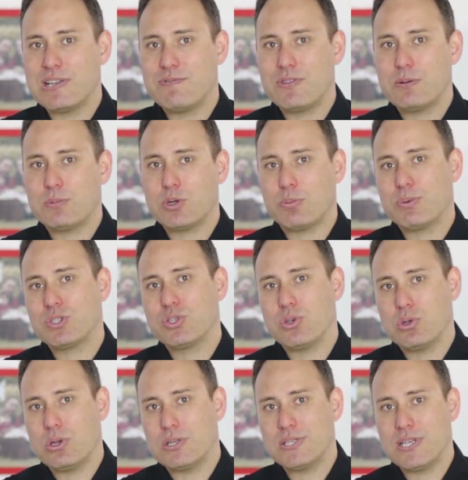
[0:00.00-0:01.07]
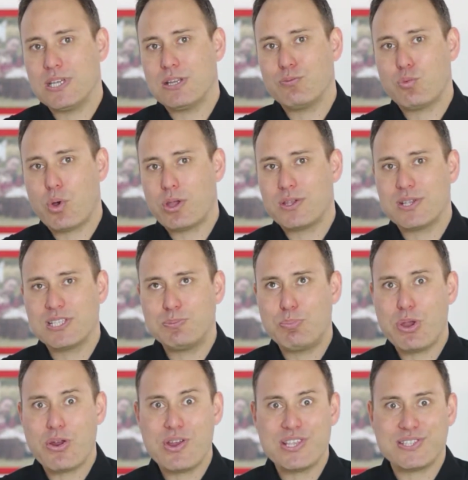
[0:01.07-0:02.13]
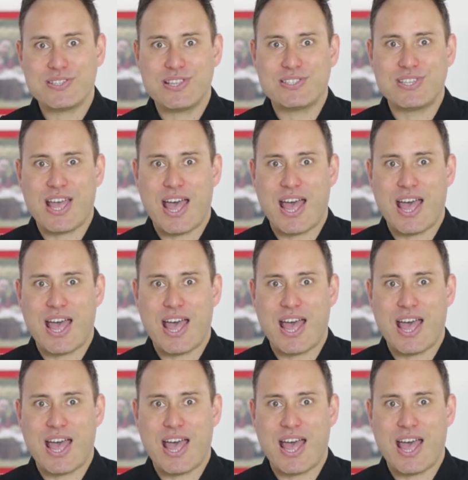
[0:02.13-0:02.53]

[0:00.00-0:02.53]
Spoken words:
give them an opportunity and work experience in the